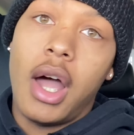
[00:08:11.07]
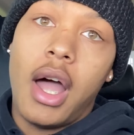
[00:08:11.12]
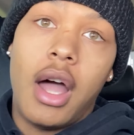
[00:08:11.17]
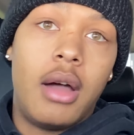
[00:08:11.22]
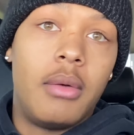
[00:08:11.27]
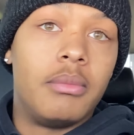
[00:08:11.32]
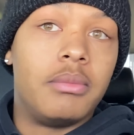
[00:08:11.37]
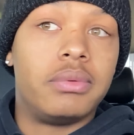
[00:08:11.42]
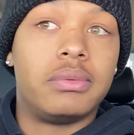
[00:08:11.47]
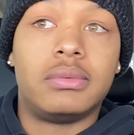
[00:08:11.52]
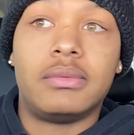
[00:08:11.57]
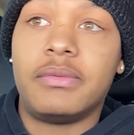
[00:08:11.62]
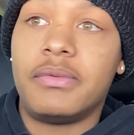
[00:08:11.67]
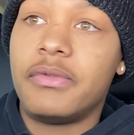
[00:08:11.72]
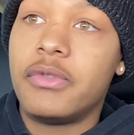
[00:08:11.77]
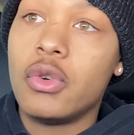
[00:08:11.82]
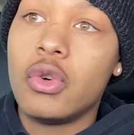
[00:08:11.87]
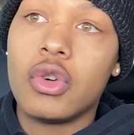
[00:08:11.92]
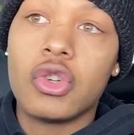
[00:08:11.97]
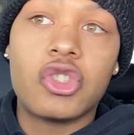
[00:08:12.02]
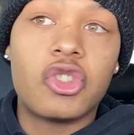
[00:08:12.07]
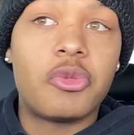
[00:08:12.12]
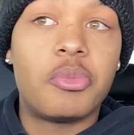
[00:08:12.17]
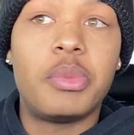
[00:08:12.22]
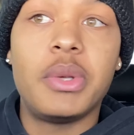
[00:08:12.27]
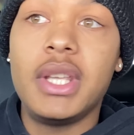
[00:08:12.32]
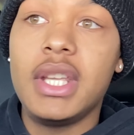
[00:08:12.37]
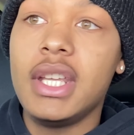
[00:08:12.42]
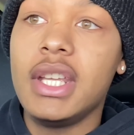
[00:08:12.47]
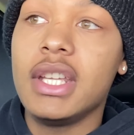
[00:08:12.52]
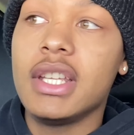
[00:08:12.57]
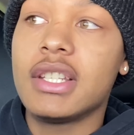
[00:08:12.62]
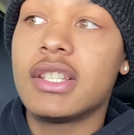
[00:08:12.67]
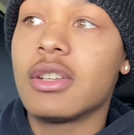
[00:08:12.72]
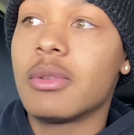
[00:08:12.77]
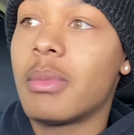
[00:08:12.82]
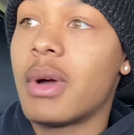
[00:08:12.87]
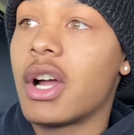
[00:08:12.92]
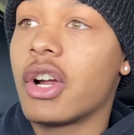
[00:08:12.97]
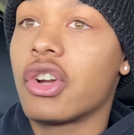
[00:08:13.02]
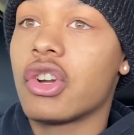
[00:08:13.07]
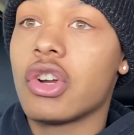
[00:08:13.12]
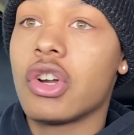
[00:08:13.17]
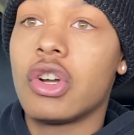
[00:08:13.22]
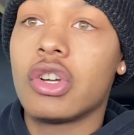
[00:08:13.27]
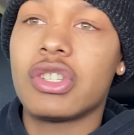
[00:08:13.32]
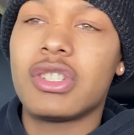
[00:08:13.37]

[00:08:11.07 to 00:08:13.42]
I'm full speed to my girl.